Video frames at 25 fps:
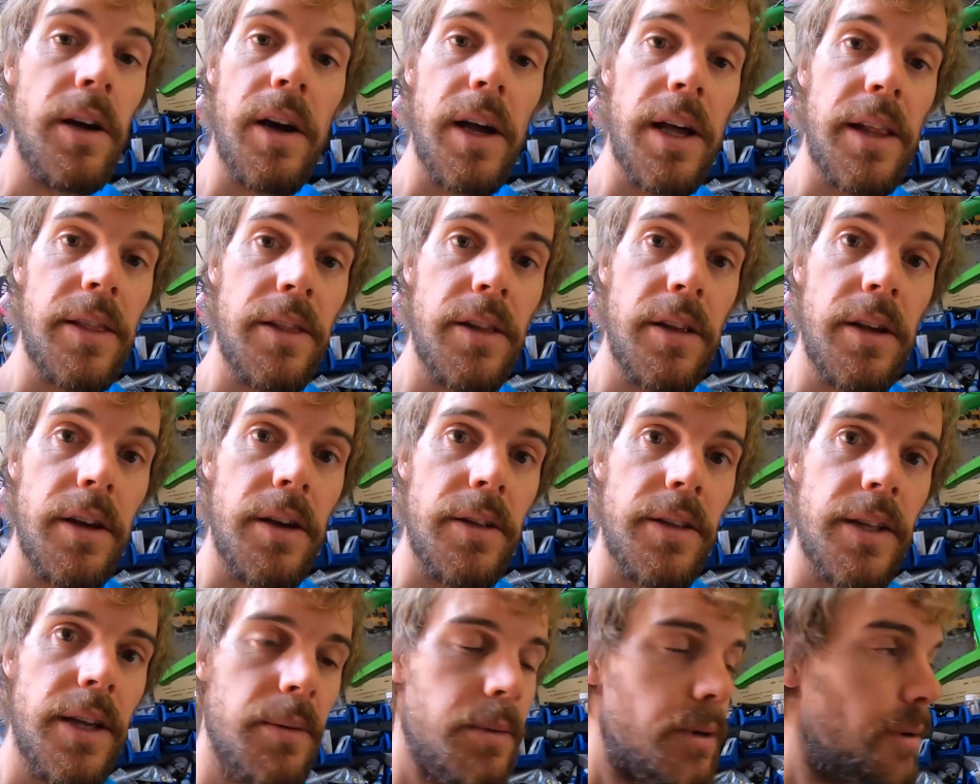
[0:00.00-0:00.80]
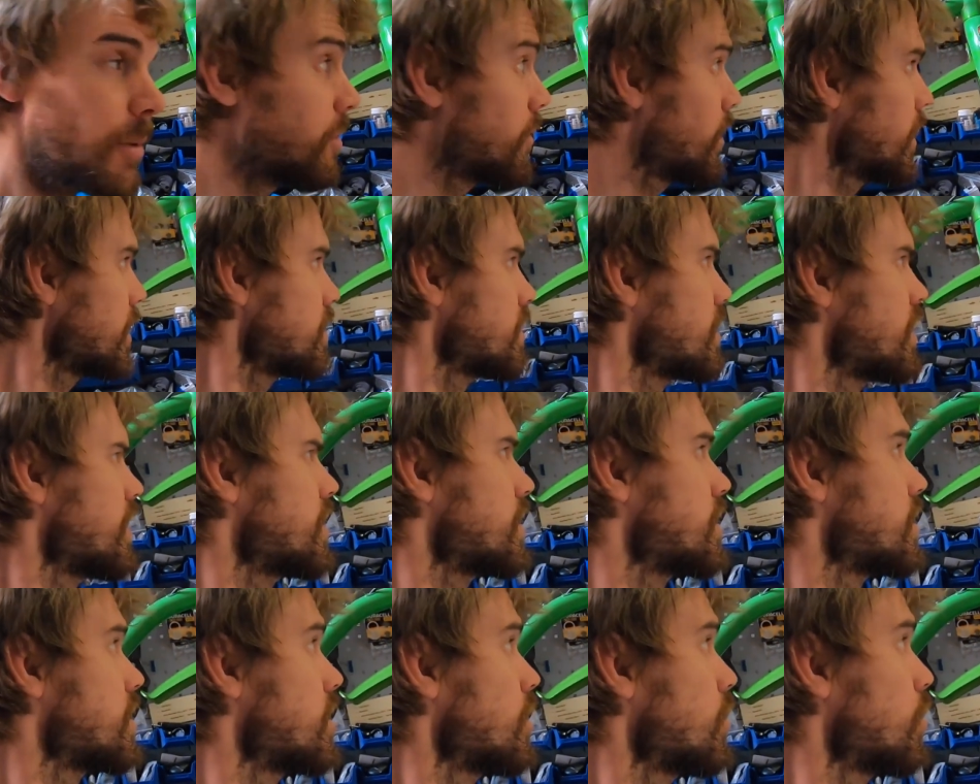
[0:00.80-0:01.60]
in the upcoming
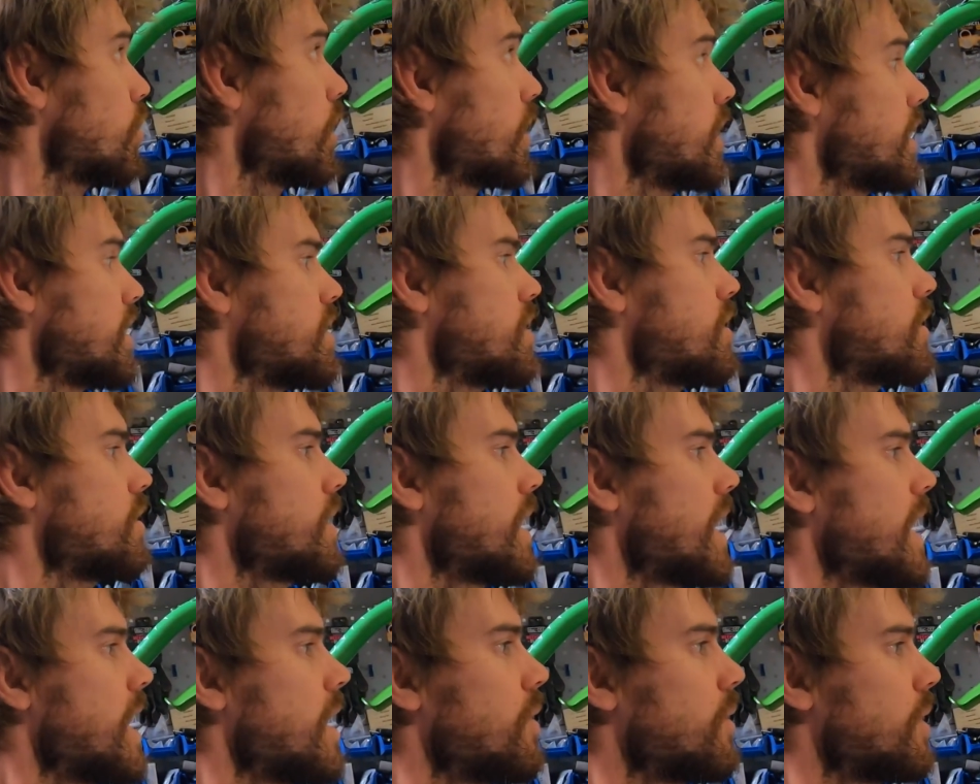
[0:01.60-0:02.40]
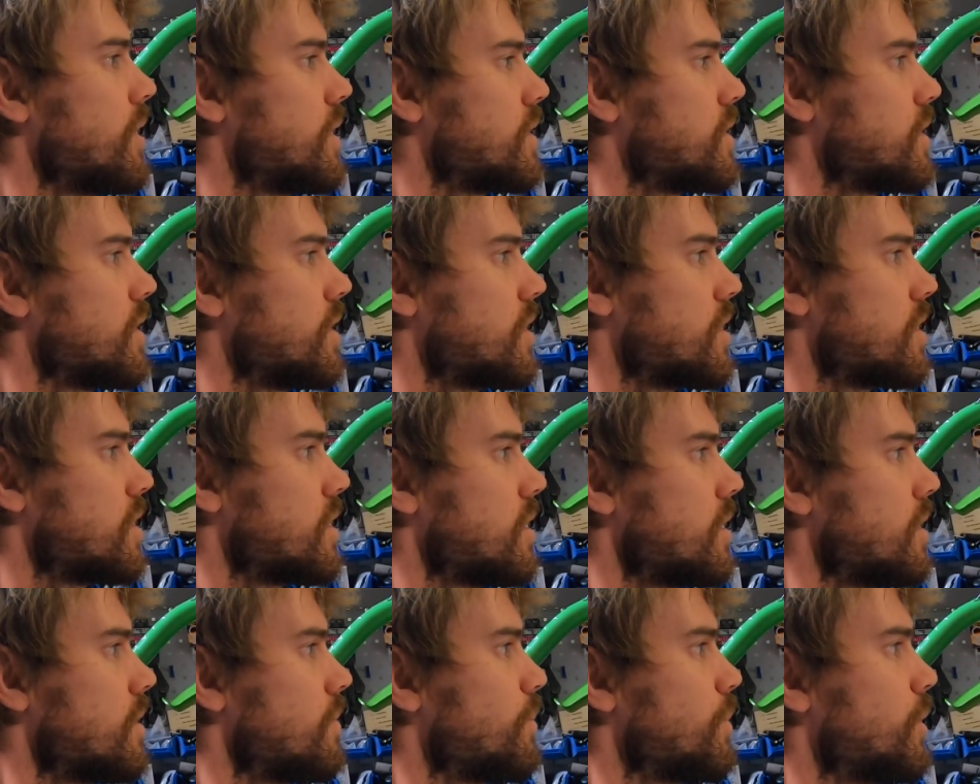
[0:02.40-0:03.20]
races. All I need to do now is
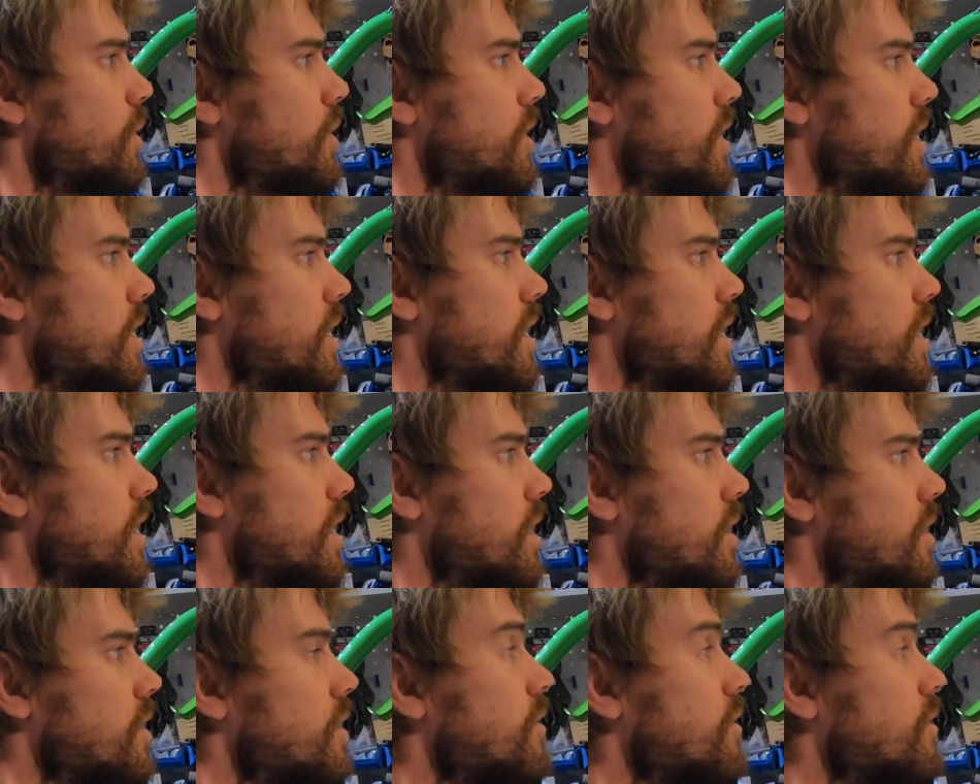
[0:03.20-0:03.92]
just put the